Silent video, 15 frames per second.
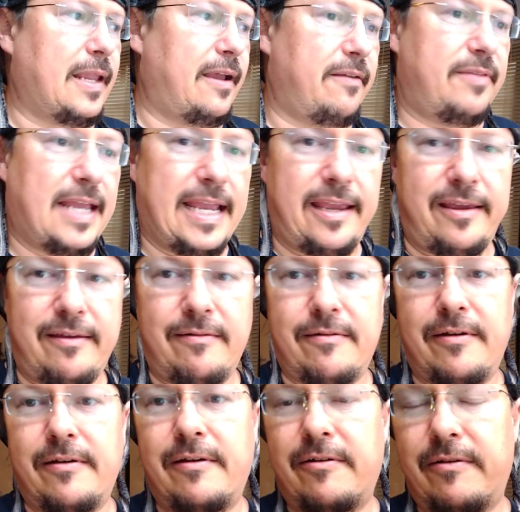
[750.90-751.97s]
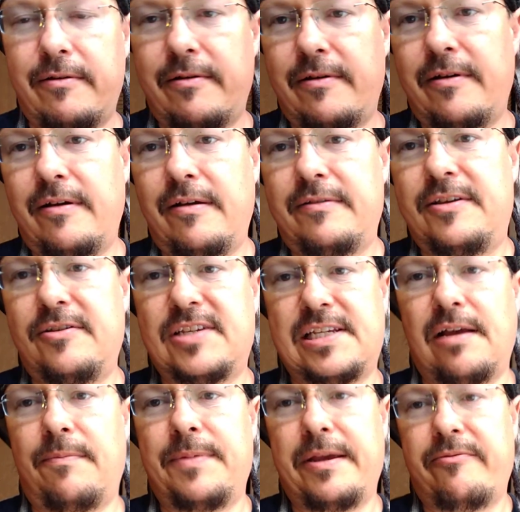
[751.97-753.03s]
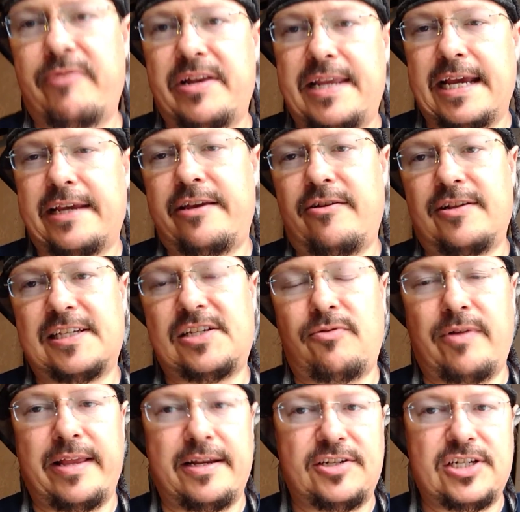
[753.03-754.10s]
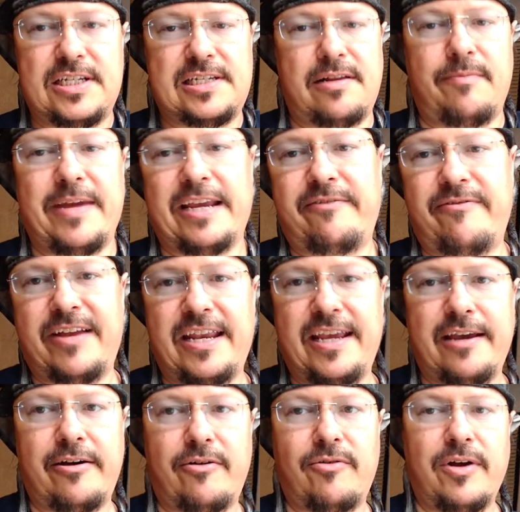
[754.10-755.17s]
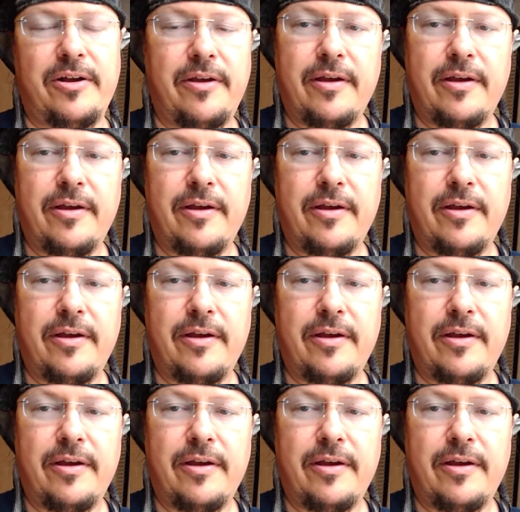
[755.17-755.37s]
They do something ridiculous with it just to make video.